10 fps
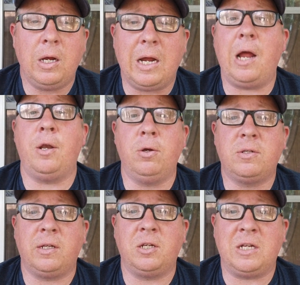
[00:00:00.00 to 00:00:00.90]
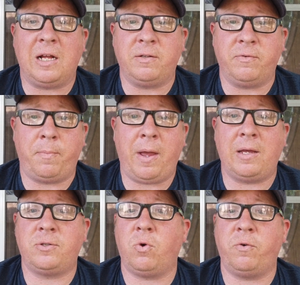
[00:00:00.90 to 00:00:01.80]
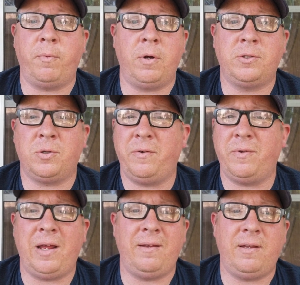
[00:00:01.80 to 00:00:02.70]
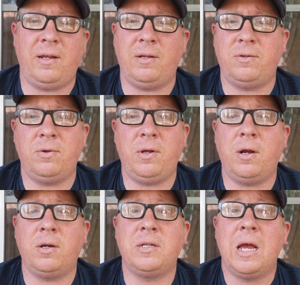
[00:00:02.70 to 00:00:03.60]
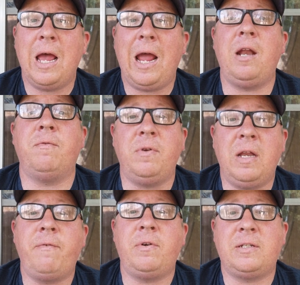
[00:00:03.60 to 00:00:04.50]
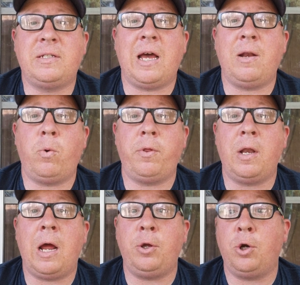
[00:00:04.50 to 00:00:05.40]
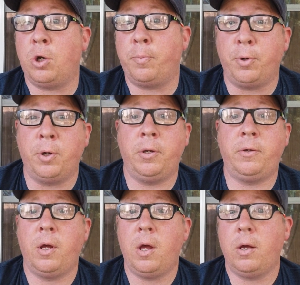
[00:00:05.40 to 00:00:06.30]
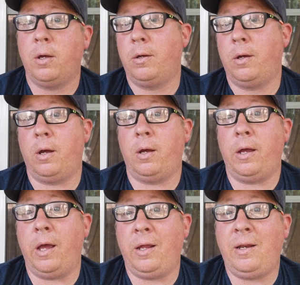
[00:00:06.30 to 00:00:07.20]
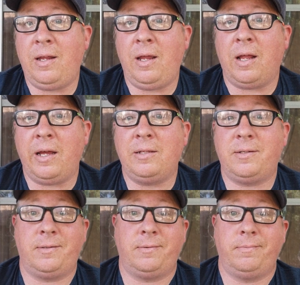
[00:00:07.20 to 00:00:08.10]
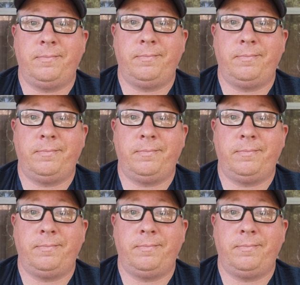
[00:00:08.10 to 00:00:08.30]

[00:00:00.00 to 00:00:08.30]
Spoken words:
got new slingshots over the past 12 months or even 18, 2 years, and have never decided whether or not you're going to put LED lights